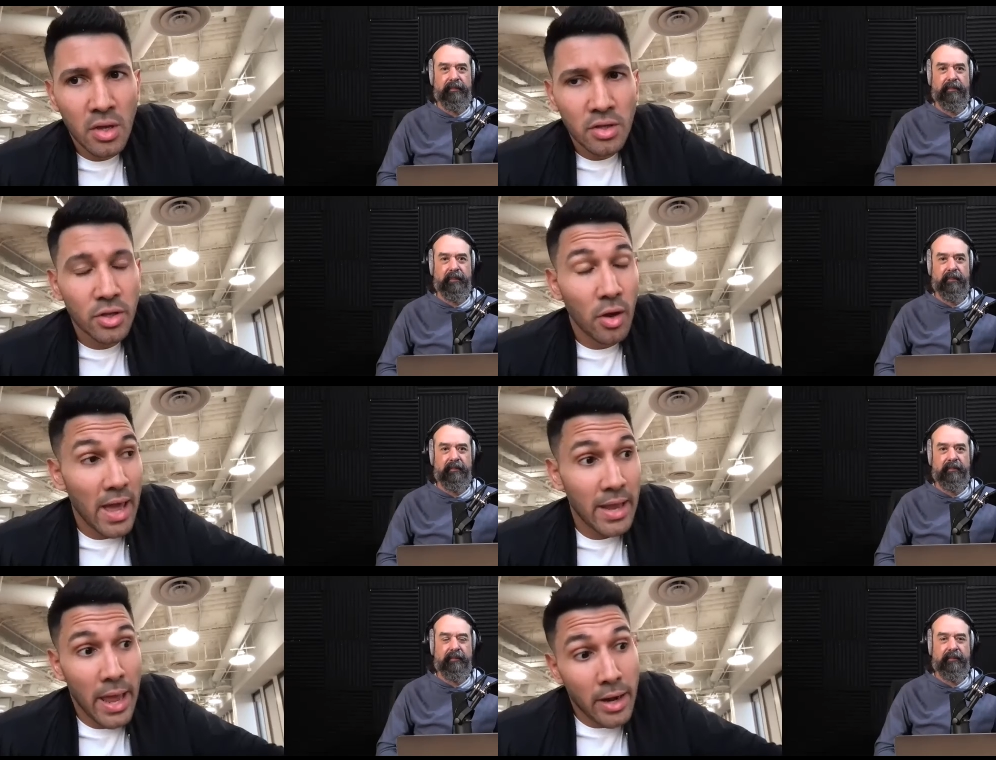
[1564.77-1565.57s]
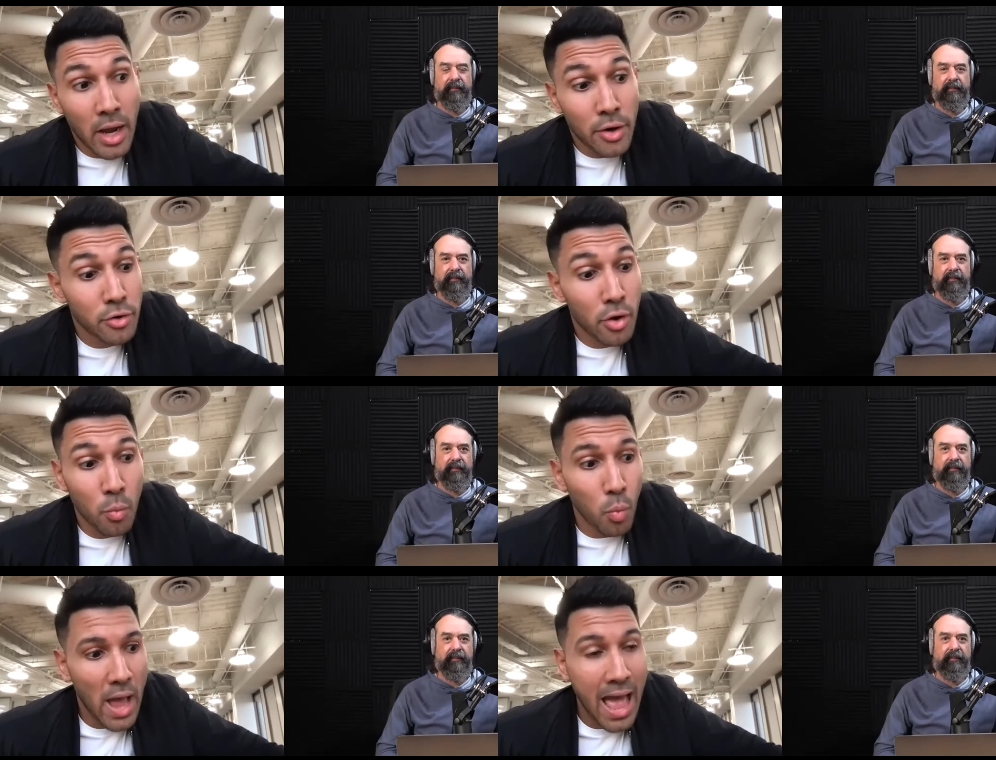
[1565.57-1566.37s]
Speaker 1: You know, and, and I don't know
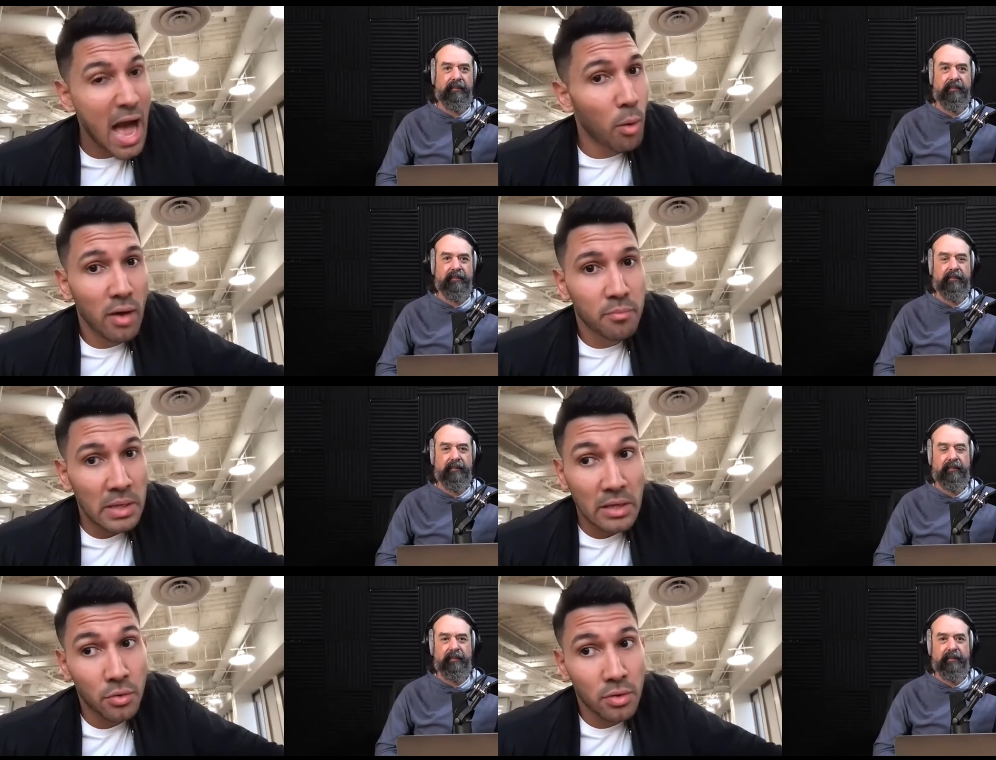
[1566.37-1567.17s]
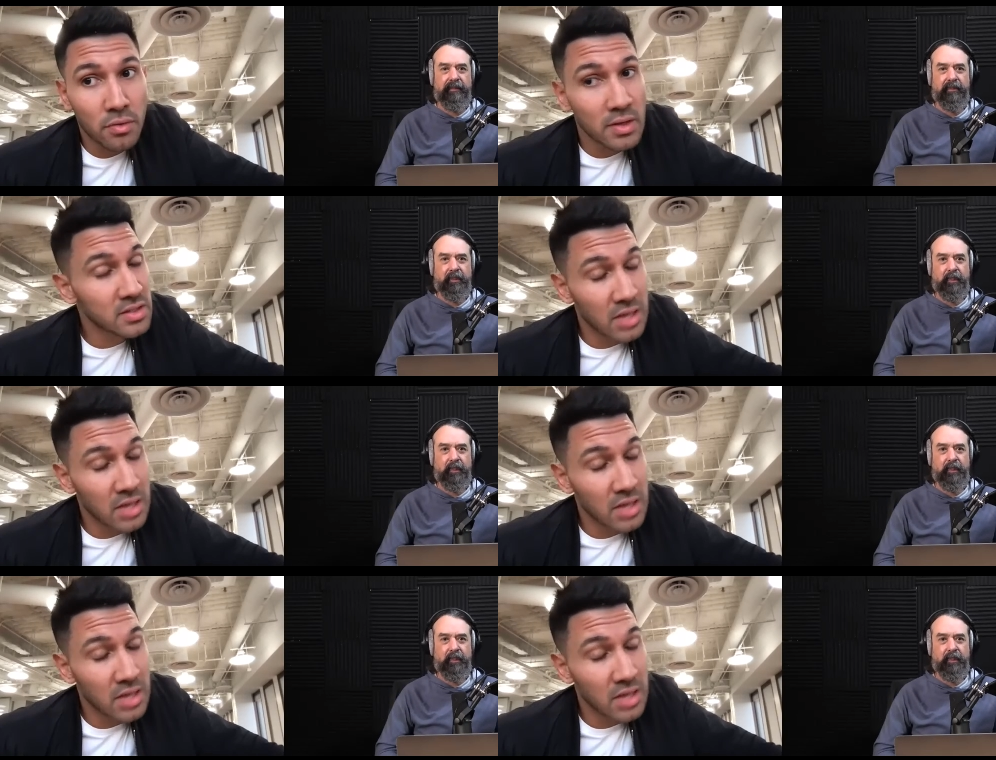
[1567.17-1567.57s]
how I've been good at this.